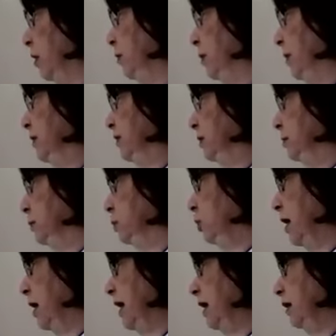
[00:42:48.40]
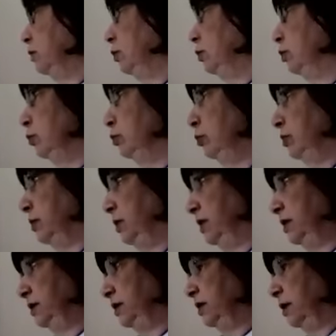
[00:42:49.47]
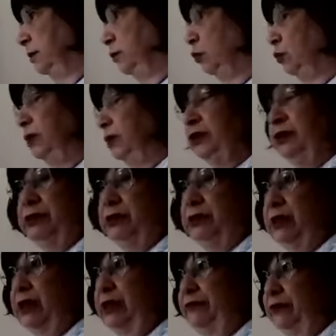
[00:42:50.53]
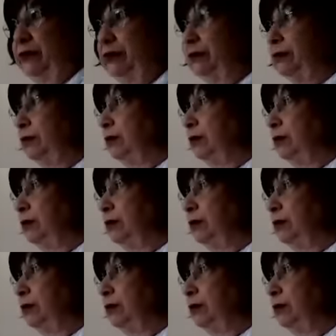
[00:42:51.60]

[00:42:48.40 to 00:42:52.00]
but subtract to this number, which is 11.